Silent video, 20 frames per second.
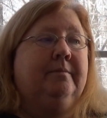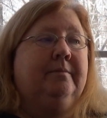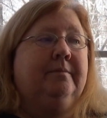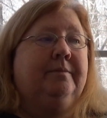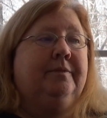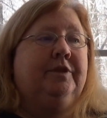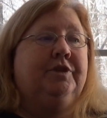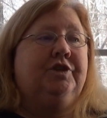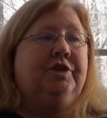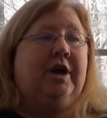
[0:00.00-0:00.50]

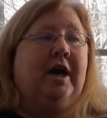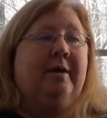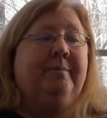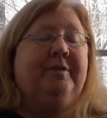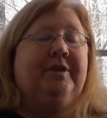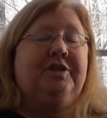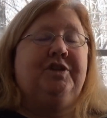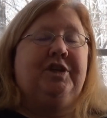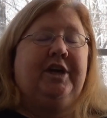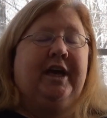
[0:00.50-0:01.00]
the job
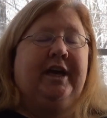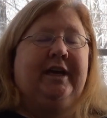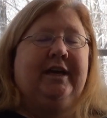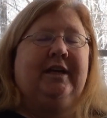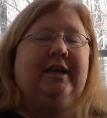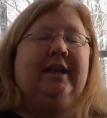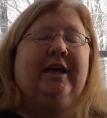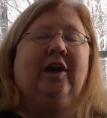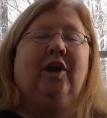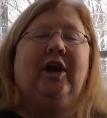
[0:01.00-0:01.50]
that Janet
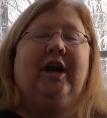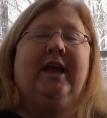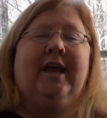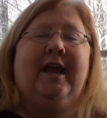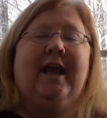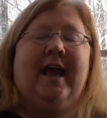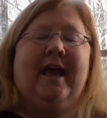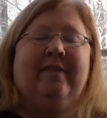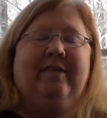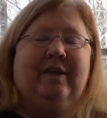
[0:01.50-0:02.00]

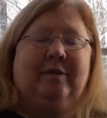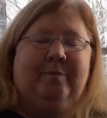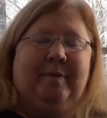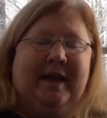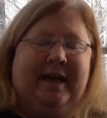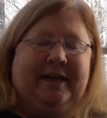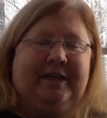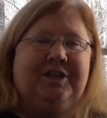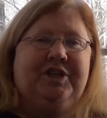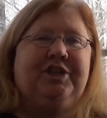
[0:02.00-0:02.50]
Clarey and then
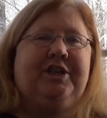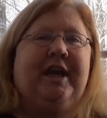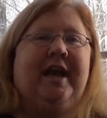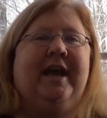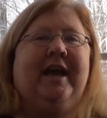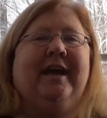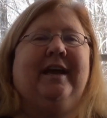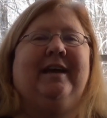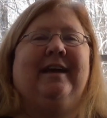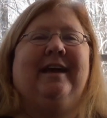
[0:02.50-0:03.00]
Patty
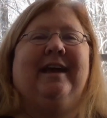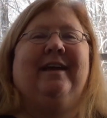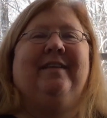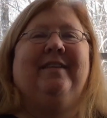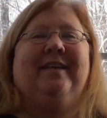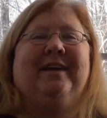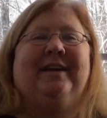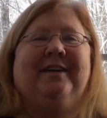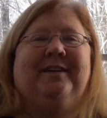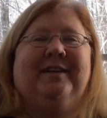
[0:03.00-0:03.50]
Shank and
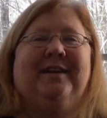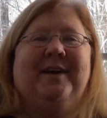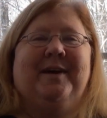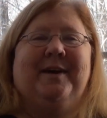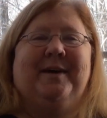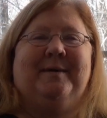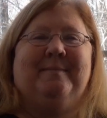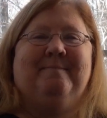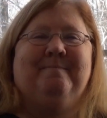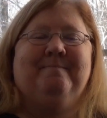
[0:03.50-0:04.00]
then
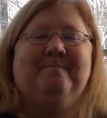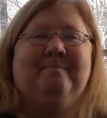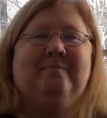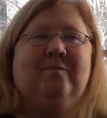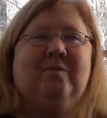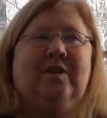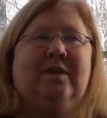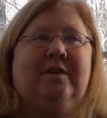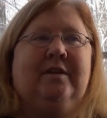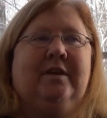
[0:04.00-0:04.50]
um,
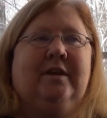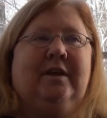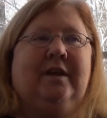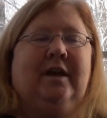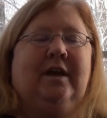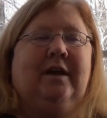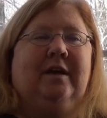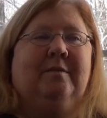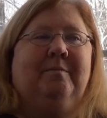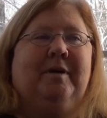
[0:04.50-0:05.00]

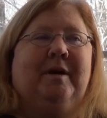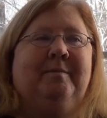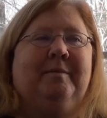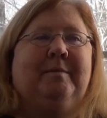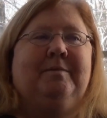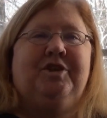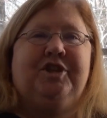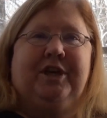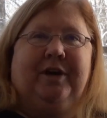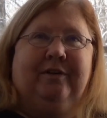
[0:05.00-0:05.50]
um, um,
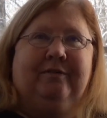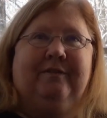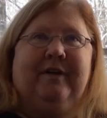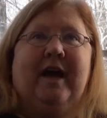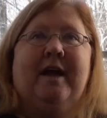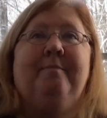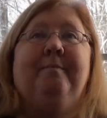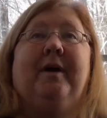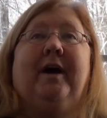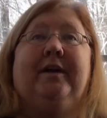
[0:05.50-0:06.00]
um Sharon
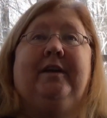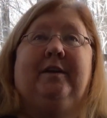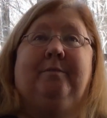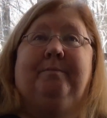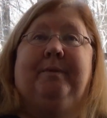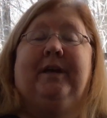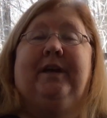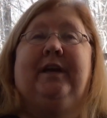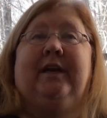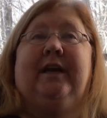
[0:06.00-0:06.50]
Vipond had
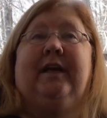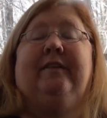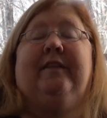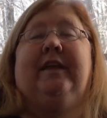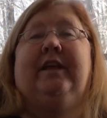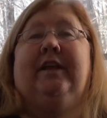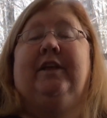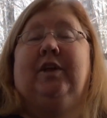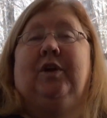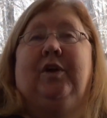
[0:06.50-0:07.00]
been in at
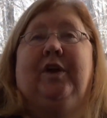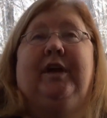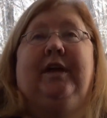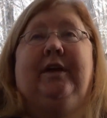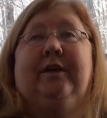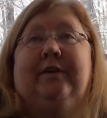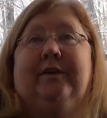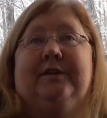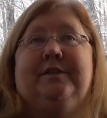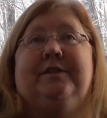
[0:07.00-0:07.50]
the e-learning
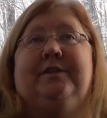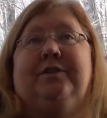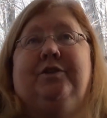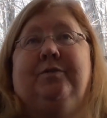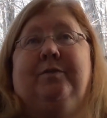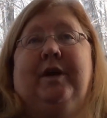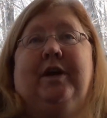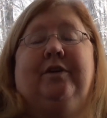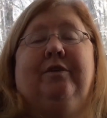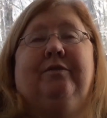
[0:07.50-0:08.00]
guild as the
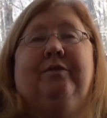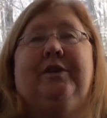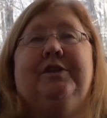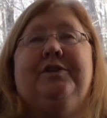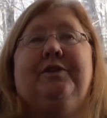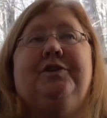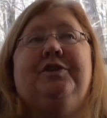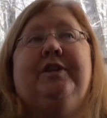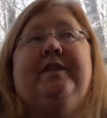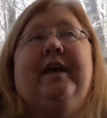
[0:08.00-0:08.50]
director of
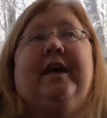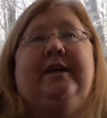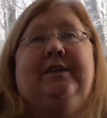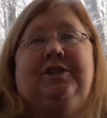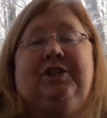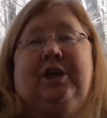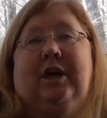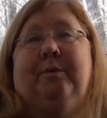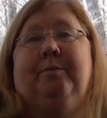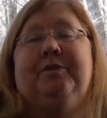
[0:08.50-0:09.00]
research. That
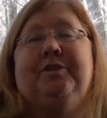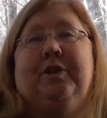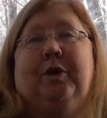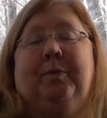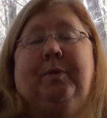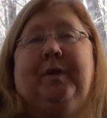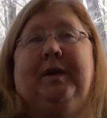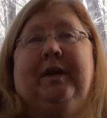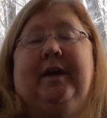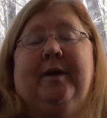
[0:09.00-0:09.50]
job was
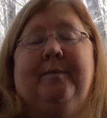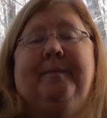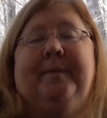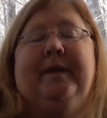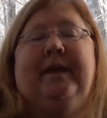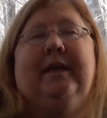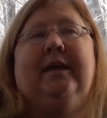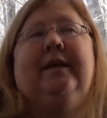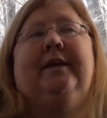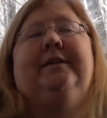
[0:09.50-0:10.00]
opening up
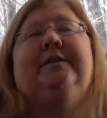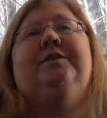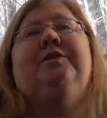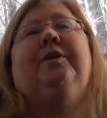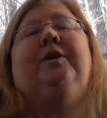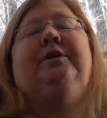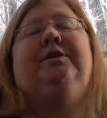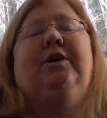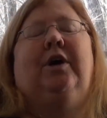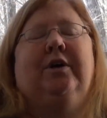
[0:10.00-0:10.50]
again, and
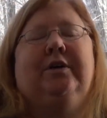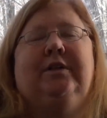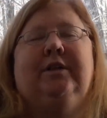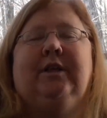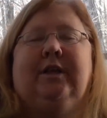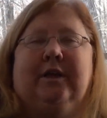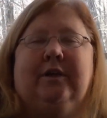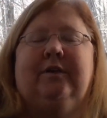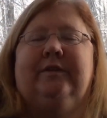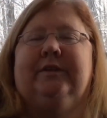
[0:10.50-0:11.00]
so I talked to
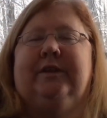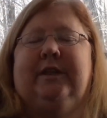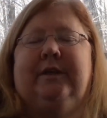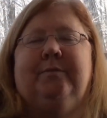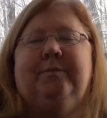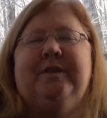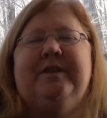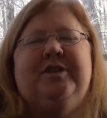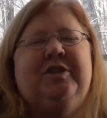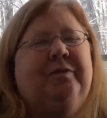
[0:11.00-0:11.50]
the guild, and
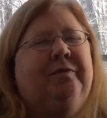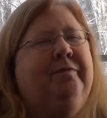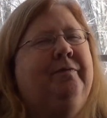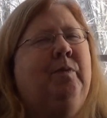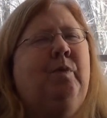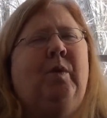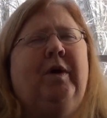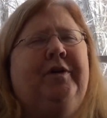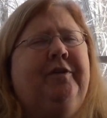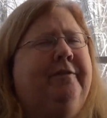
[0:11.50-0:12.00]
it, it's a
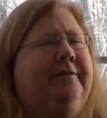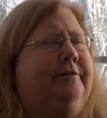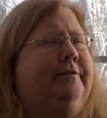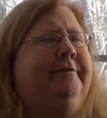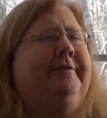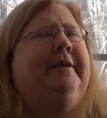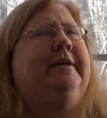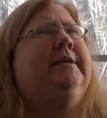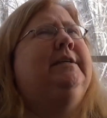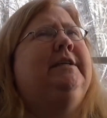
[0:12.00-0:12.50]
wonderful
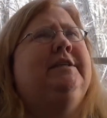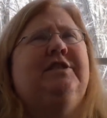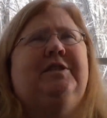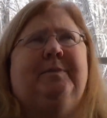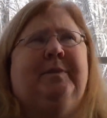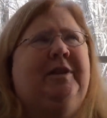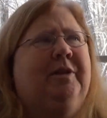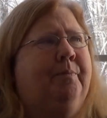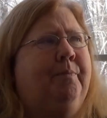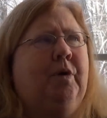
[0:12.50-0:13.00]
fit. It's
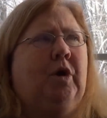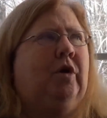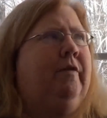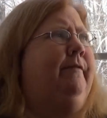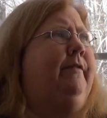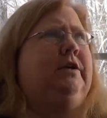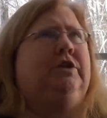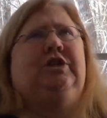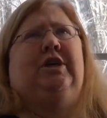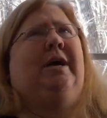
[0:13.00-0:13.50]
been the
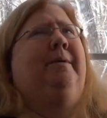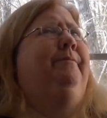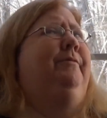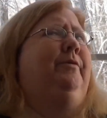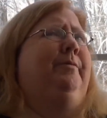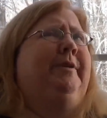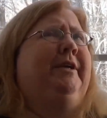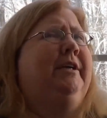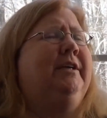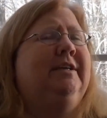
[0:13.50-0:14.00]
perfect job for
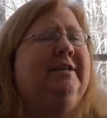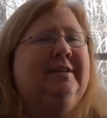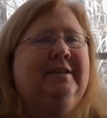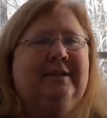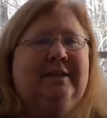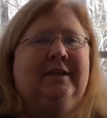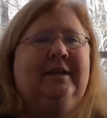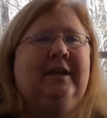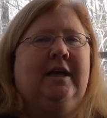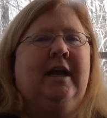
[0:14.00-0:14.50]
me because
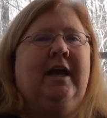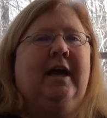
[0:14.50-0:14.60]
mm-hmm.